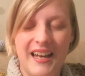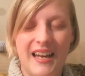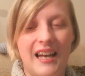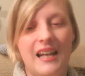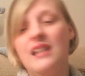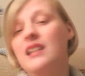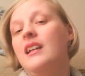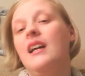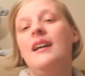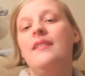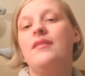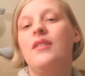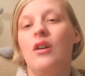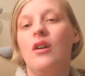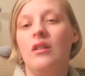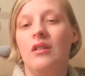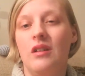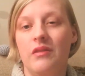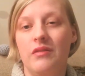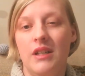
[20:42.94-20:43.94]
And I have got
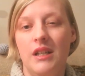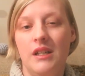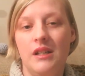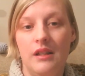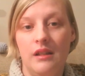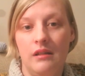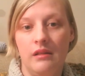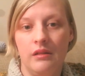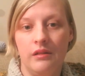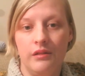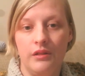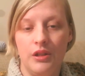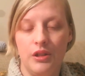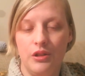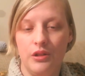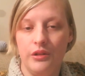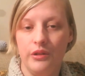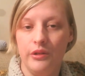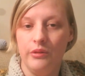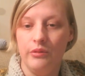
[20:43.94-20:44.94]
a lot of knitting to
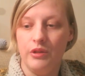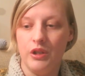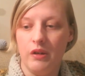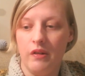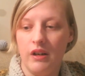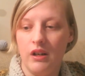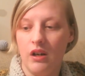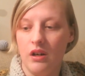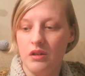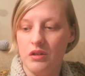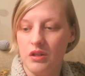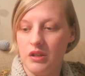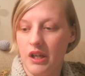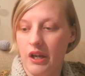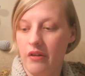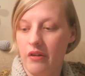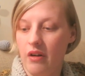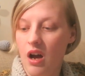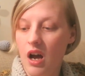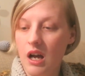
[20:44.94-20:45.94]
do, so I can't just go,